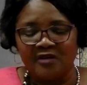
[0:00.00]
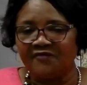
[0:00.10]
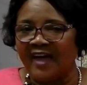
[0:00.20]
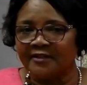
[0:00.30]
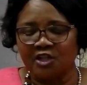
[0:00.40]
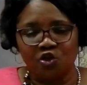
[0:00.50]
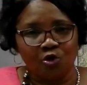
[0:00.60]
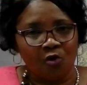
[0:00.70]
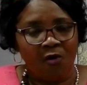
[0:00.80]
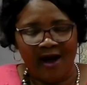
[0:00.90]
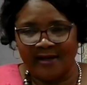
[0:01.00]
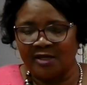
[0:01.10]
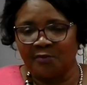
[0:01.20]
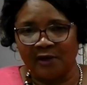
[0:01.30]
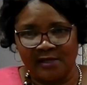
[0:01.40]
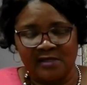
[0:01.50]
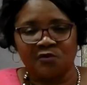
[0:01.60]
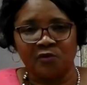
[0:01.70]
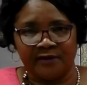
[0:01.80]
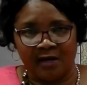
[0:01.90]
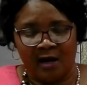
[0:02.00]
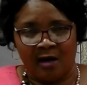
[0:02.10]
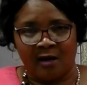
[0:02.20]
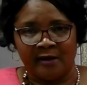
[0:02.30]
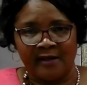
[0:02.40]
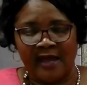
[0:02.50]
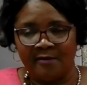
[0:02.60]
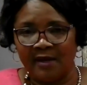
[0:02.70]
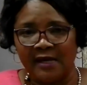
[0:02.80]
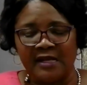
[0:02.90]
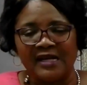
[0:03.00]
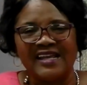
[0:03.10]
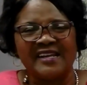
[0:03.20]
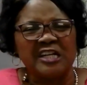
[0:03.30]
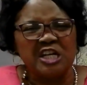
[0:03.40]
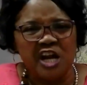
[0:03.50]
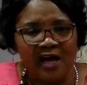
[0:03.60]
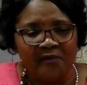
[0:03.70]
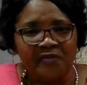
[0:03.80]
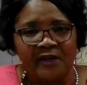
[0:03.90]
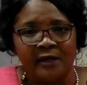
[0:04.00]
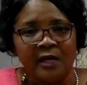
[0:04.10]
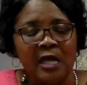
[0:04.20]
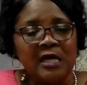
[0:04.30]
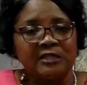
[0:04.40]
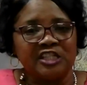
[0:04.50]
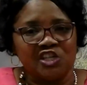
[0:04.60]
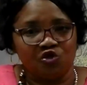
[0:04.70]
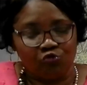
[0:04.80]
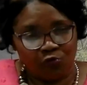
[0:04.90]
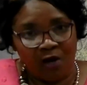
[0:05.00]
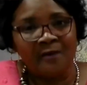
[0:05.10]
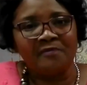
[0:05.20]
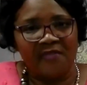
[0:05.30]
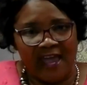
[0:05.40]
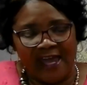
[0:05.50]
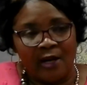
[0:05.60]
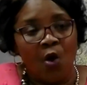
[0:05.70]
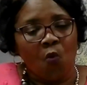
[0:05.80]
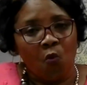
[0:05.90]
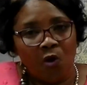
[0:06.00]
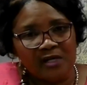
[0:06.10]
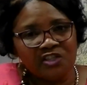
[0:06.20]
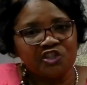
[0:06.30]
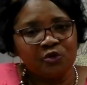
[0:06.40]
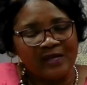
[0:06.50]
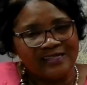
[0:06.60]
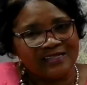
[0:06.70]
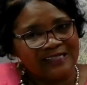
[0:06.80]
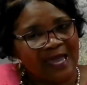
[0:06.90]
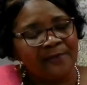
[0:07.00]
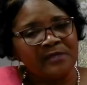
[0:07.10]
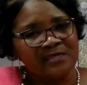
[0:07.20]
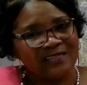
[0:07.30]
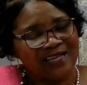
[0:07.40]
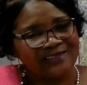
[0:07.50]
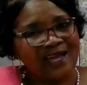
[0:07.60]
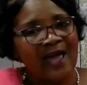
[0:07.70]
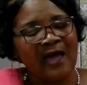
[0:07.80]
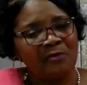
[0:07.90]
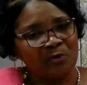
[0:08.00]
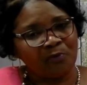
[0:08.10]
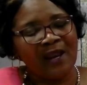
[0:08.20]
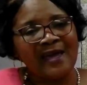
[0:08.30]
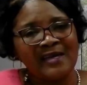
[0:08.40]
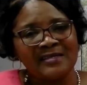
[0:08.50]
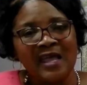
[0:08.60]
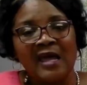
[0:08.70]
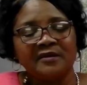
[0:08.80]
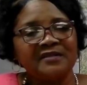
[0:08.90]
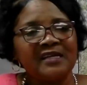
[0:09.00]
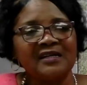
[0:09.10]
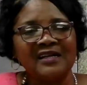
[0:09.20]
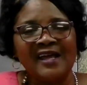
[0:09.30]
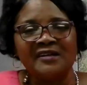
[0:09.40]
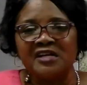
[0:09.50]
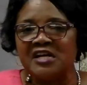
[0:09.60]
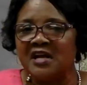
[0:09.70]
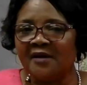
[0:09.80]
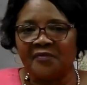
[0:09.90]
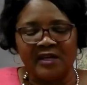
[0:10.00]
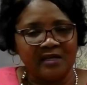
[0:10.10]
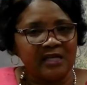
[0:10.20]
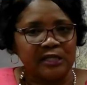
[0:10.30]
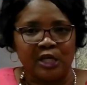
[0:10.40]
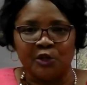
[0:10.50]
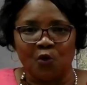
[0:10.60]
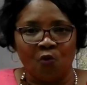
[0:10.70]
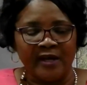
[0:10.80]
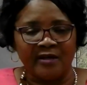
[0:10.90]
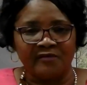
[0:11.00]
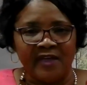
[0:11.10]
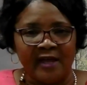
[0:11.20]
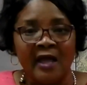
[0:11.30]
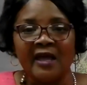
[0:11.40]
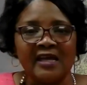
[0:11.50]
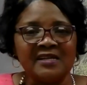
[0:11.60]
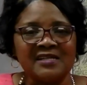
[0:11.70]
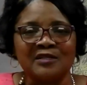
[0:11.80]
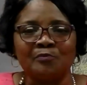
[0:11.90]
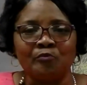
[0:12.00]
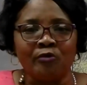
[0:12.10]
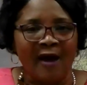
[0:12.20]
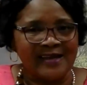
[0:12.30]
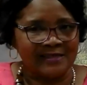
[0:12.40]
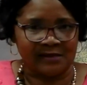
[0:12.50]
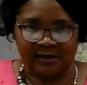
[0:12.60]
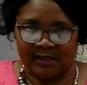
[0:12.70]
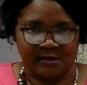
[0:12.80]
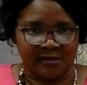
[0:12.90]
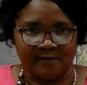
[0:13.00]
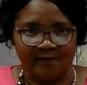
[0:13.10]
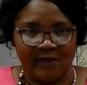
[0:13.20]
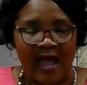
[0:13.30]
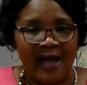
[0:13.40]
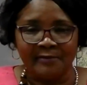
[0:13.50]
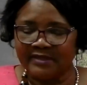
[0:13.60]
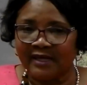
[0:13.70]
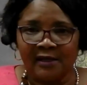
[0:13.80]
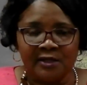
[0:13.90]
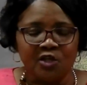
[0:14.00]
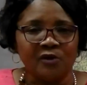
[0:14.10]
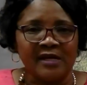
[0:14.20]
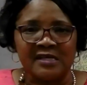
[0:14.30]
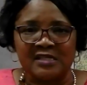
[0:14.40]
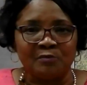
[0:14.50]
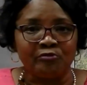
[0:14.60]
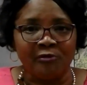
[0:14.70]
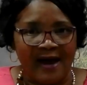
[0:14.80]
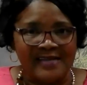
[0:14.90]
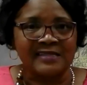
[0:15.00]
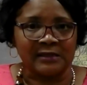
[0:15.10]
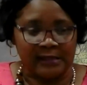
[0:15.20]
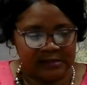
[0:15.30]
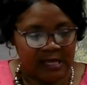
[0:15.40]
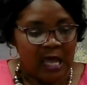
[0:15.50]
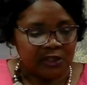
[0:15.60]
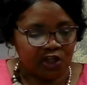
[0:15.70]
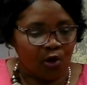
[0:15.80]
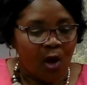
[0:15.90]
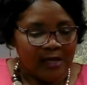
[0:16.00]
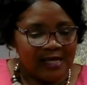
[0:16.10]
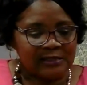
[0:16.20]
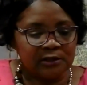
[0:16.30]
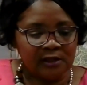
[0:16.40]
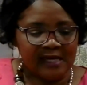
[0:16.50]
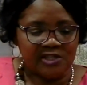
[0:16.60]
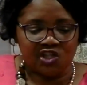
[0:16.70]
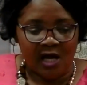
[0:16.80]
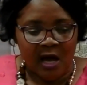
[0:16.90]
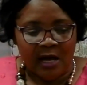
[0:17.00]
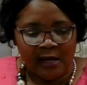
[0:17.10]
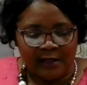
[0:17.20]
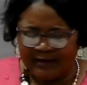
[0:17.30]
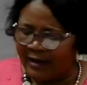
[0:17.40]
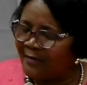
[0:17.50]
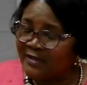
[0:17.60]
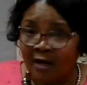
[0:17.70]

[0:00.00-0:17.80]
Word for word: Finding your quiet place with God. Amen. And letting nothing disrupt that. Once you establish that time and place, then let nothing get in the way of that. It is priceless. I'm telling you, it is priceless. So let's look at John. Uh, I'm